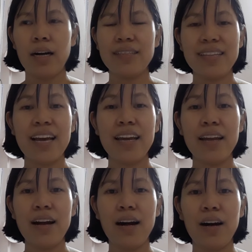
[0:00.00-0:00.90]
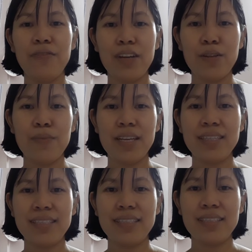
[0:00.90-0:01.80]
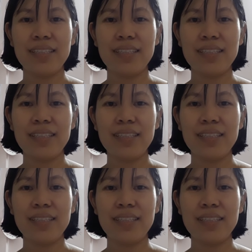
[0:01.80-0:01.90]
say Vietnamese,